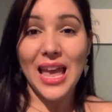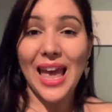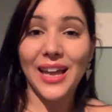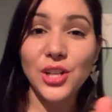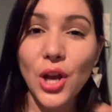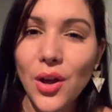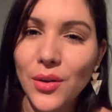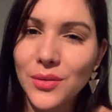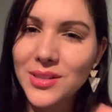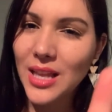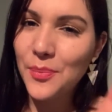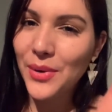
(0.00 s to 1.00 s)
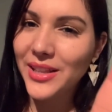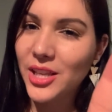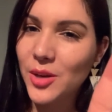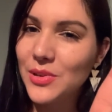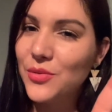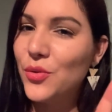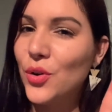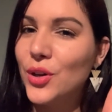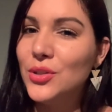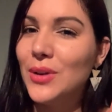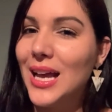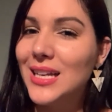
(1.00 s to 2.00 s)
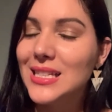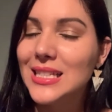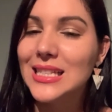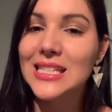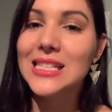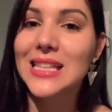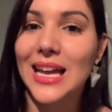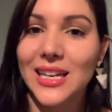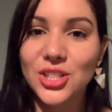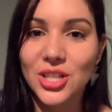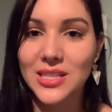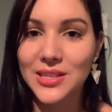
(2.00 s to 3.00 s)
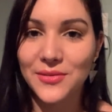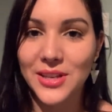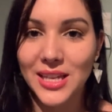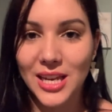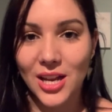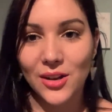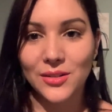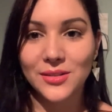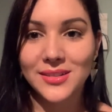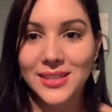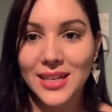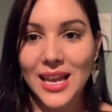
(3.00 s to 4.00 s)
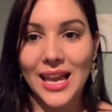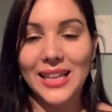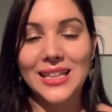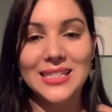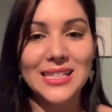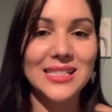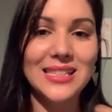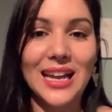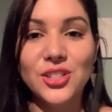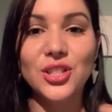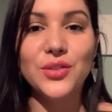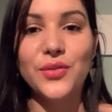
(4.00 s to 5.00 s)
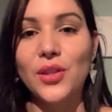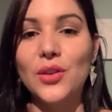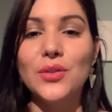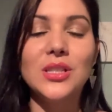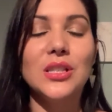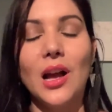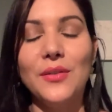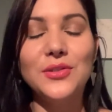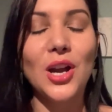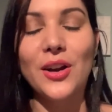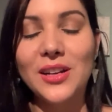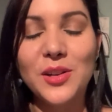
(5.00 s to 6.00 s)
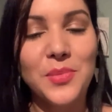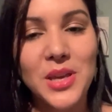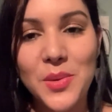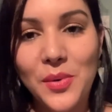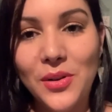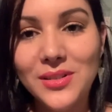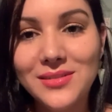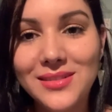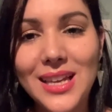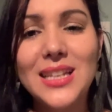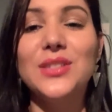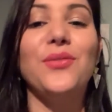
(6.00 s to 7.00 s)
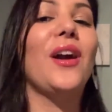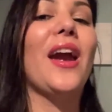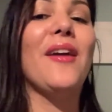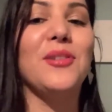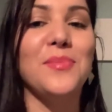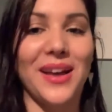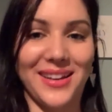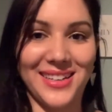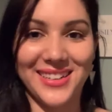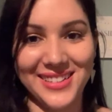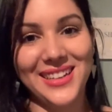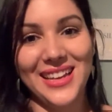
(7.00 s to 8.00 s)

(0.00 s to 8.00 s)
And no, stop right there before you exit. This is not a cheesy video, and this is not just for those soft-hearted people. It is for everybody.